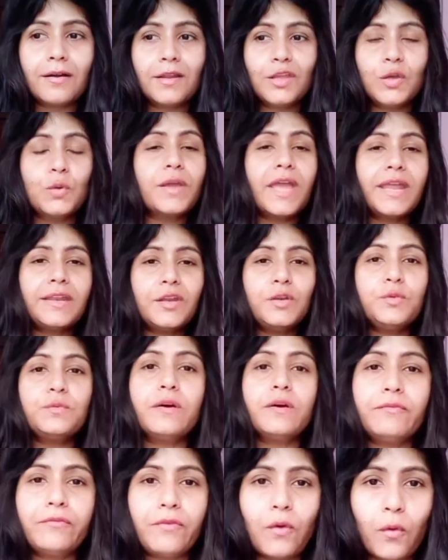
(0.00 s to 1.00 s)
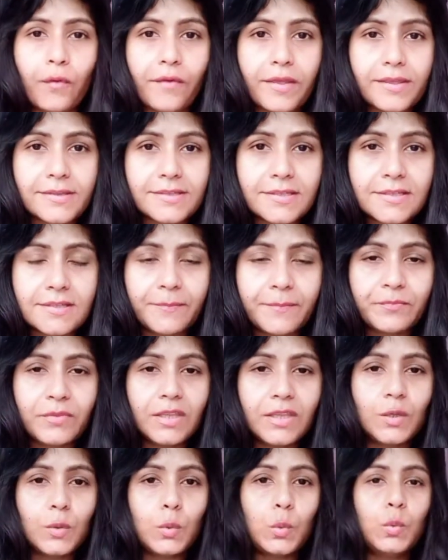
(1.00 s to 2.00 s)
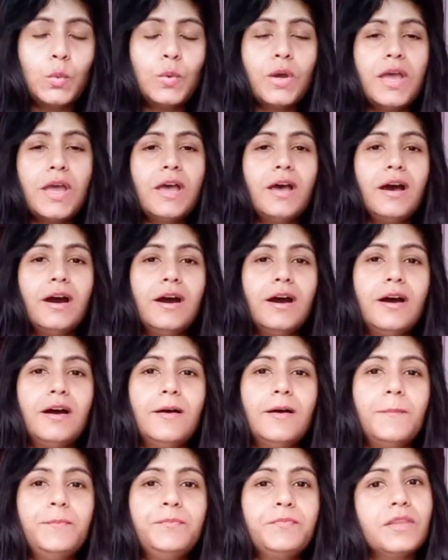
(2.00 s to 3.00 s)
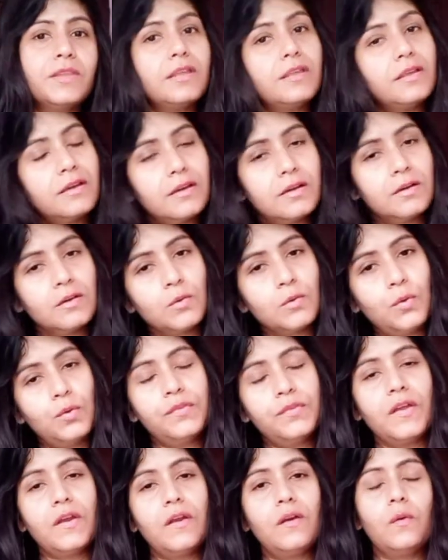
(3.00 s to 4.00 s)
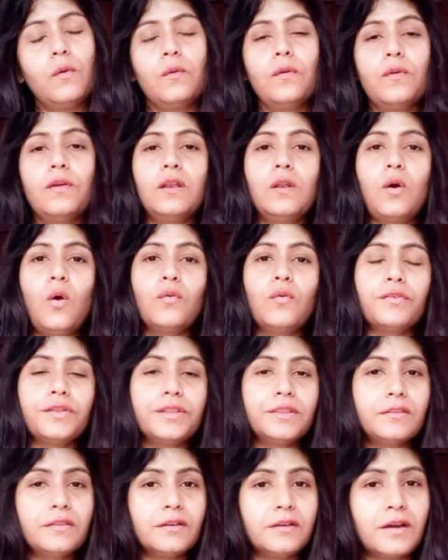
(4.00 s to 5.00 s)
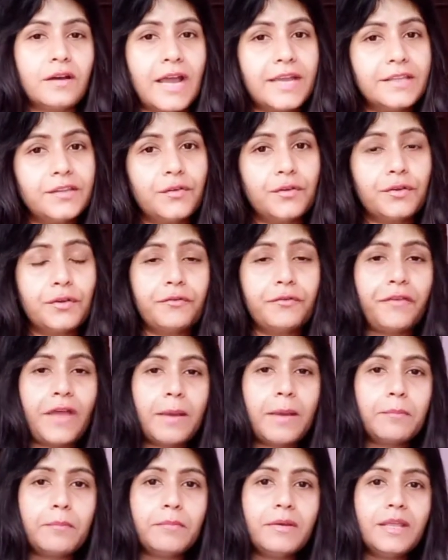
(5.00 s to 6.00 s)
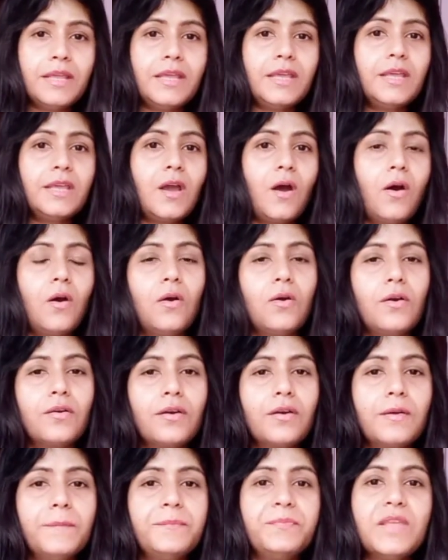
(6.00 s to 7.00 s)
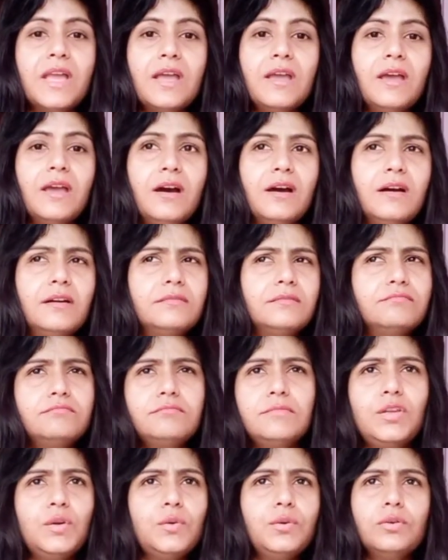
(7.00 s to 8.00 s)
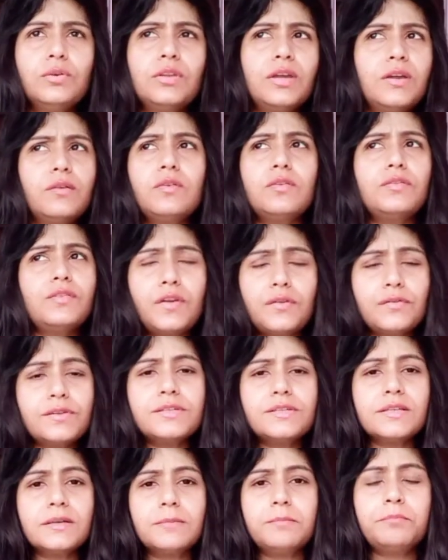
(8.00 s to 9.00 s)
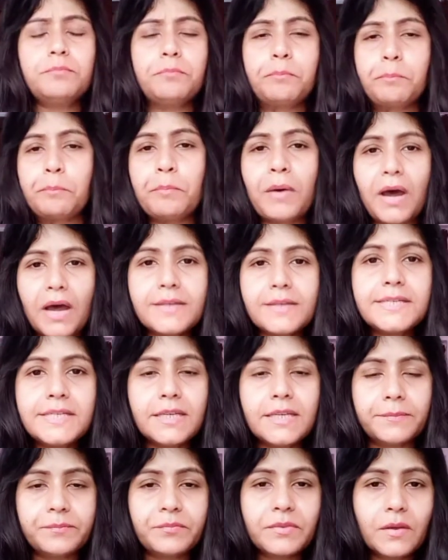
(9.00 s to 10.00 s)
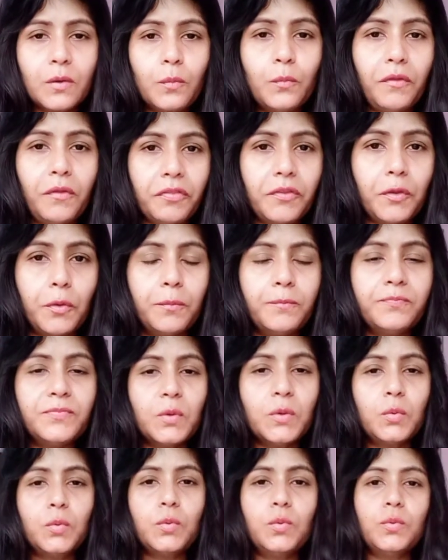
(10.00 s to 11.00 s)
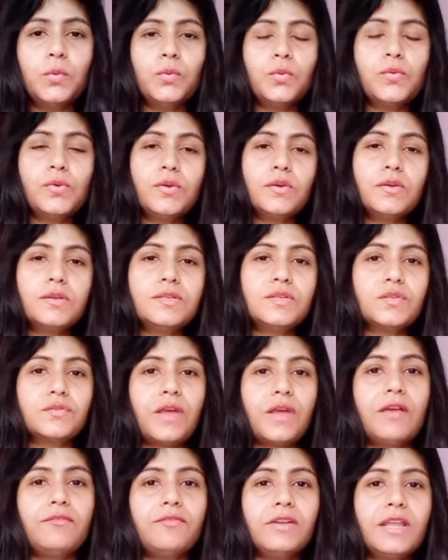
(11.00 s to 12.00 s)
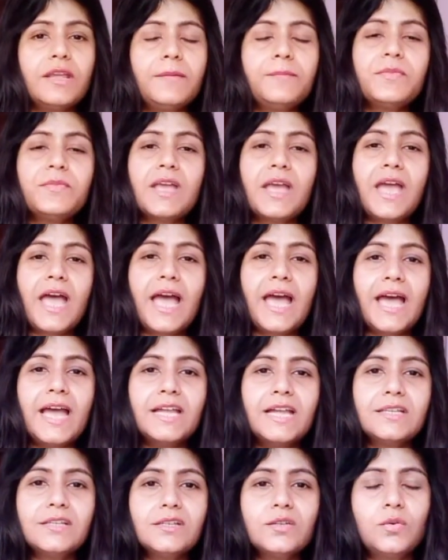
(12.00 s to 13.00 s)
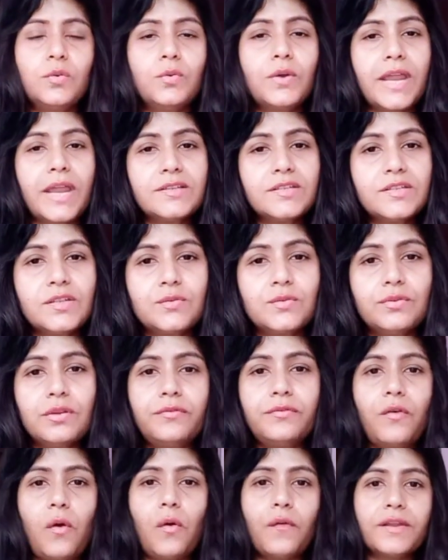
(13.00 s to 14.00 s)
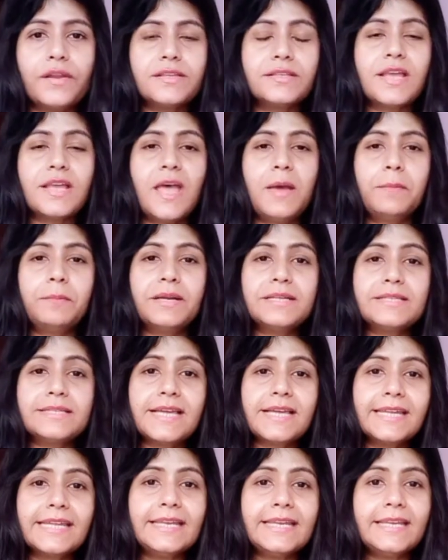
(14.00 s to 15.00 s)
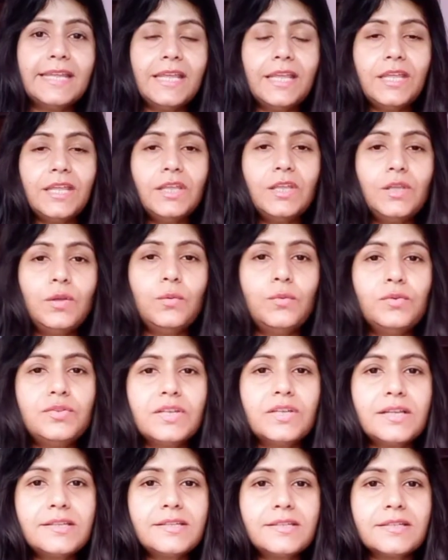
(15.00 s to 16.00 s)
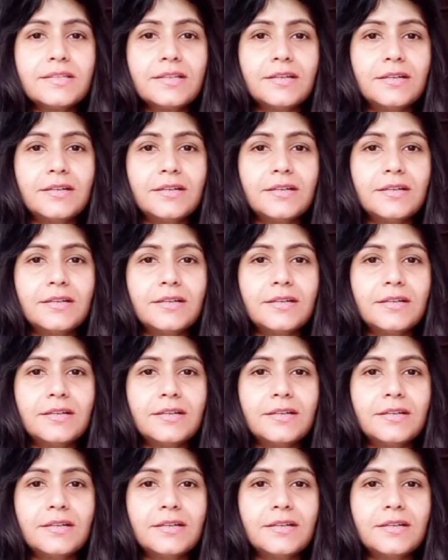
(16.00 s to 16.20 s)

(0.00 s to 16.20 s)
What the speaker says: get into a forest, you go there along with either your family, or there is a party with you who is traveling and who gets into the forest, but suddenly you just